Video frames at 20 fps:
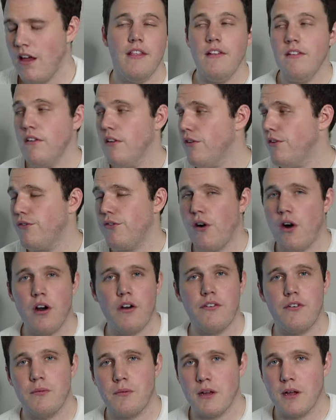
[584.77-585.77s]
This is
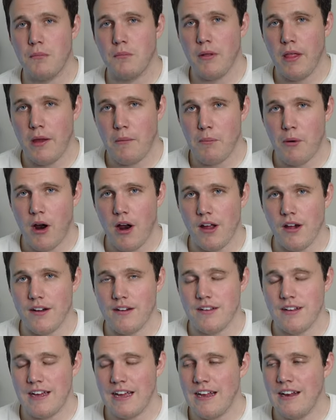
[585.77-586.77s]
far from a complete
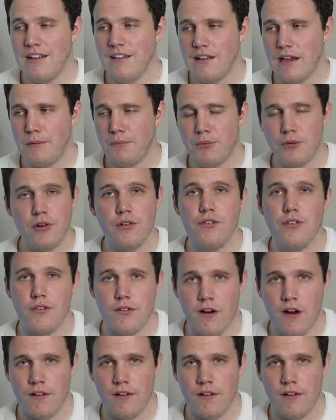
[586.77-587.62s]
product. It is a proof of